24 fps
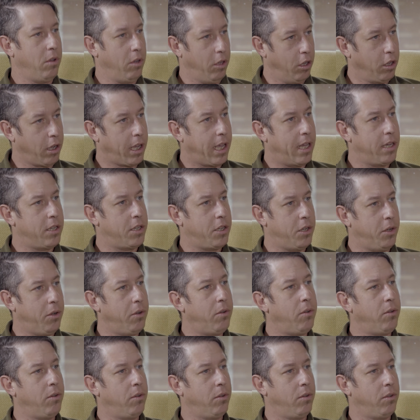look into
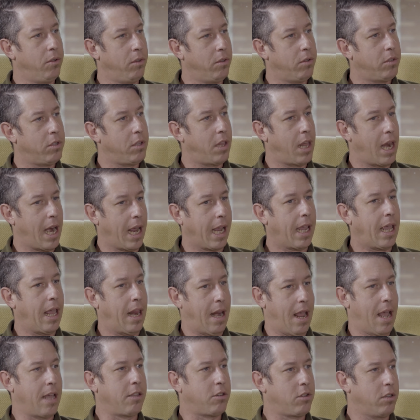so that I can
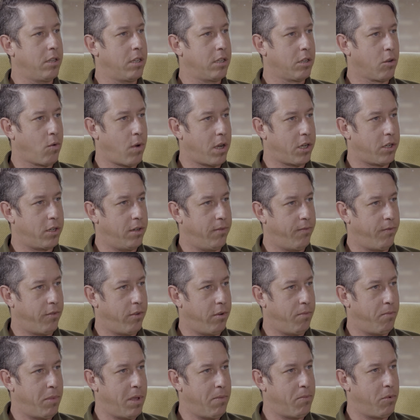answer this question
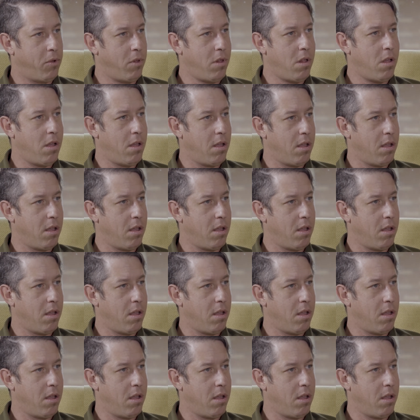for people.